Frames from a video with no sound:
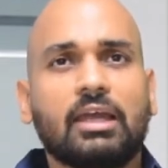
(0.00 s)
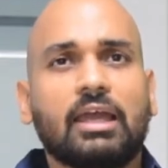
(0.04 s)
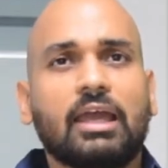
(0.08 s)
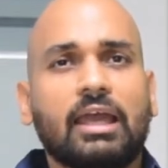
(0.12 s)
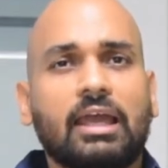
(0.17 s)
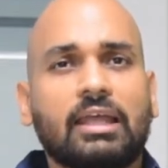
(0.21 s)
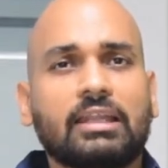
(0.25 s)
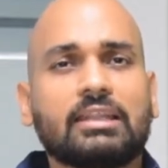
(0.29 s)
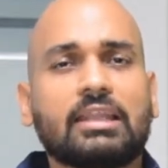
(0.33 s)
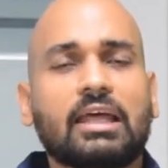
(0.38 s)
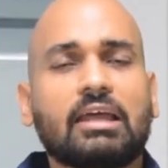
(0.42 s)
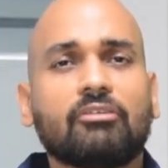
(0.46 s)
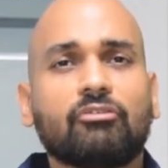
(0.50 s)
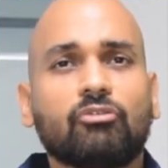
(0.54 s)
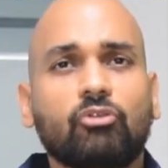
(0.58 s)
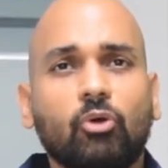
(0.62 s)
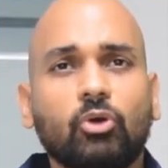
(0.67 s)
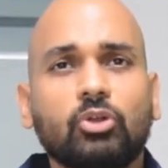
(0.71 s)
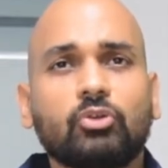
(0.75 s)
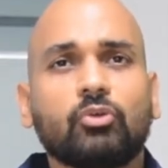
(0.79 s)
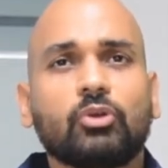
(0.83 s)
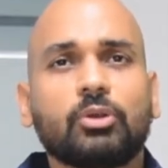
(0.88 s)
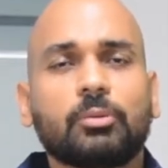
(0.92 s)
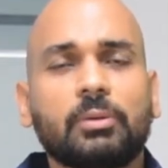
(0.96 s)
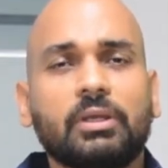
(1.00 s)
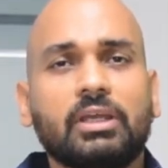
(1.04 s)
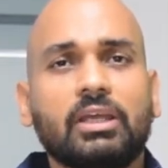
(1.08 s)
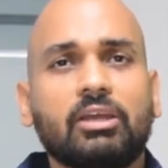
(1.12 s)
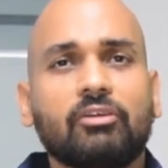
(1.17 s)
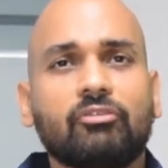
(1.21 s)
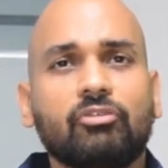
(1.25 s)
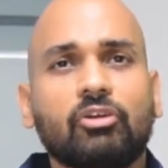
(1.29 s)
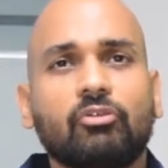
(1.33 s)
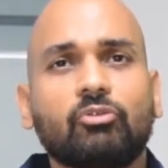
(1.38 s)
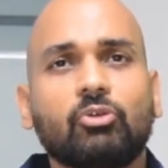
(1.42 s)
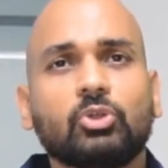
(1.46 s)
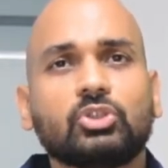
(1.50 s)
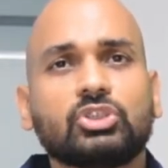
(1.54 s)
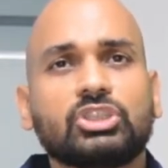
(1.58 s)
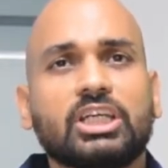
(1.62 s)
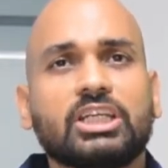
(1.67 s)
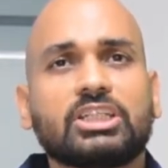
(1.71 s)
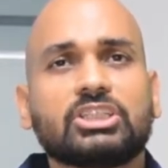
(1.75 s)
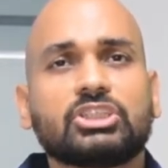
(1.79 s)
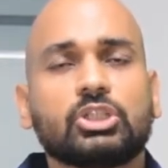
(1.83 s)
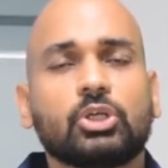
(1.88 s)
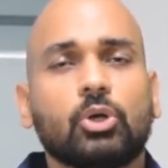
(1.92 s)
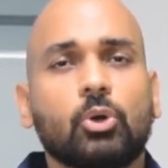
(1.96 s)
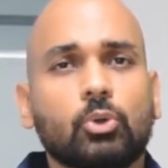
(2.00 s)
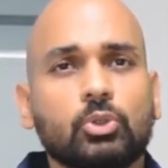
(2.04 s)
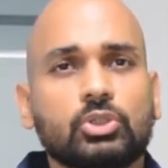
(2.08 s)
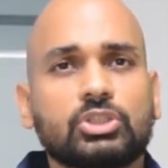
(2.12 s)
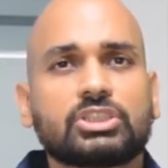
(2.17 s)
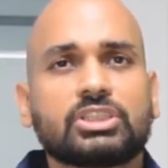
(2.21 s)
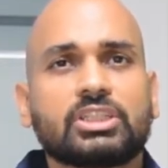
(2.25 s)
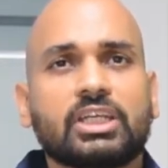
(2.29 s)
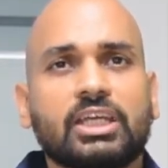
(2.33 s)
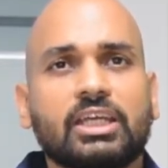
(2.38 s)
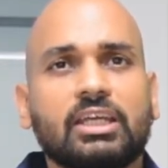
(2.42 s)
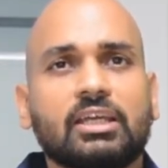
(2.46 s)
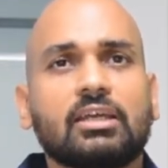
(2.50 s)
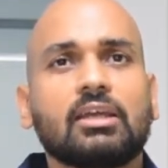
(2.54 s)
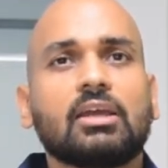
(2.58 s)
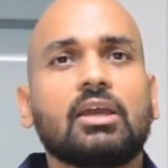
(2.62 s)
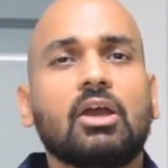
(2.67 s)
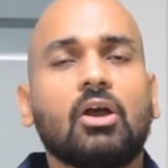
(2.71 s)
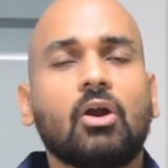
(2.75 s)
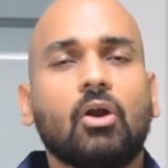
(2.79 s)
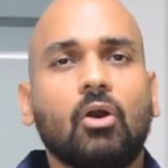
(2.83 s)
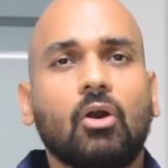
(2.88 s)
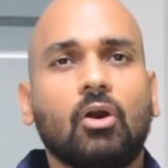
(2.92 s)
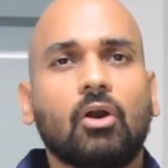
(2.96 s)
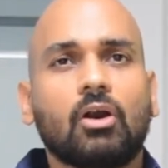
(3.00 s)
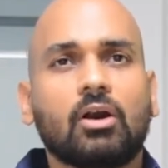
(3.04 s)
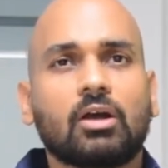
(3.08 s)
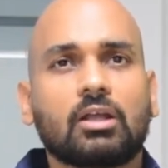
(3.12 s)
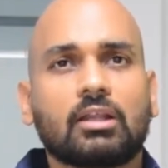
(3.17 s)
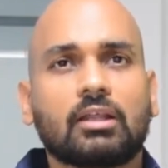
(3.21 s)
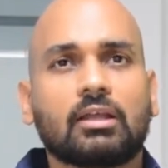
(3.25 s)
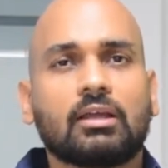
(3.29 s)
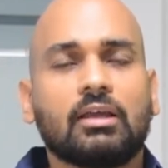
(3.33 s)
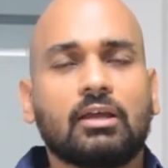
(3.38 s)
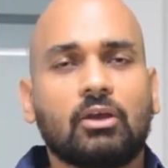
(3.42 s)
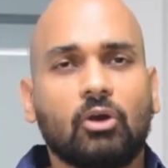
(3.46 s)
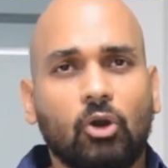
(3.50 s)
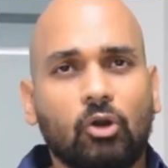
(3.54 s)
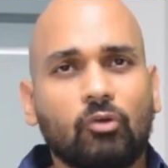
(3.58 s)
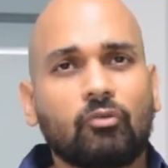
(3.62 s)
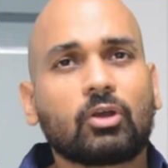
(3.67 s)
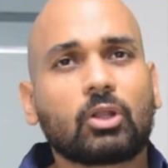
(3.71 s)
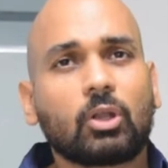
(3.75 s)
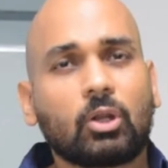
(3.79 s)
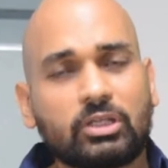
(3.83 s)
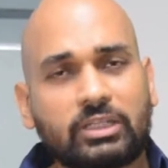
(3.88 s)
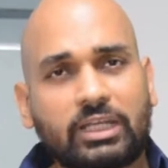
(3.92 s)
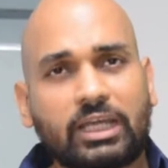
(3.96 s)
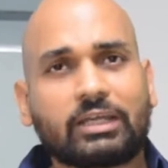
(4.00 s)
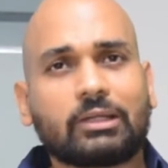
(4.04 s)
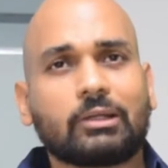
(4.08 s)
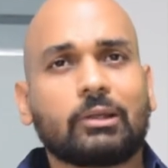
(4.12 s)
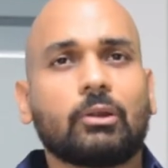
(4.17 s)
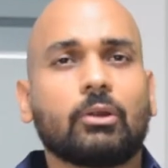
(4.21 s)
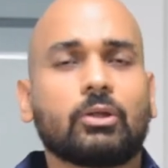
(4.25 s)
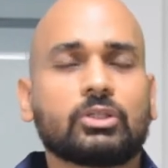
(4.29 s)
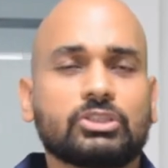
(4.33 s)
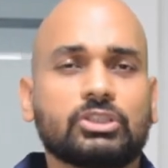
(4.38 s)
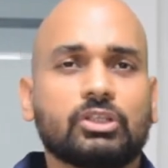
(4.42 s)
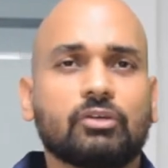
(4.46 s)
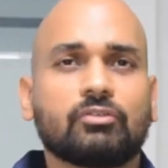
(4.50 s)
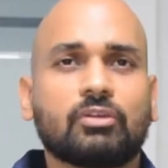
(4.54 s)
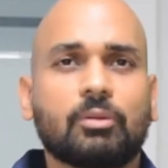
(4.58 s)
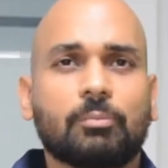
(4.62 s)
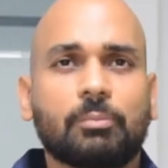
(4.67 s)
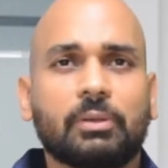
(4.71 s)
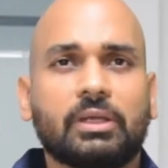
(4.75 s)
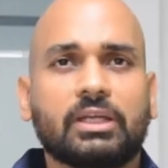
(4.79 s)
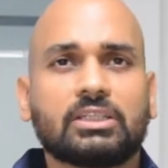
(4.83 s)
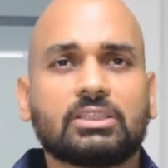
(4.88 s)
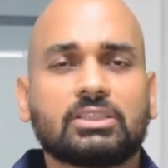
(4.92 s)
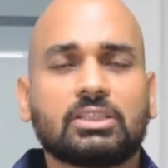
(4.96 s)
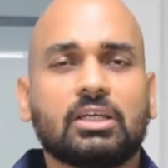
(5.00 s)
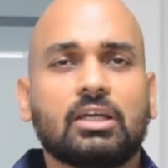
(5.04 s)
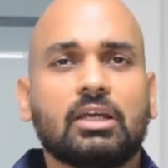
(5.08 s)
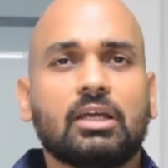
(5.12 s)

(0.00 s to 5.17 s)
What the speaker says: And then fourth would be if you have to change hosting or overall technology of the page,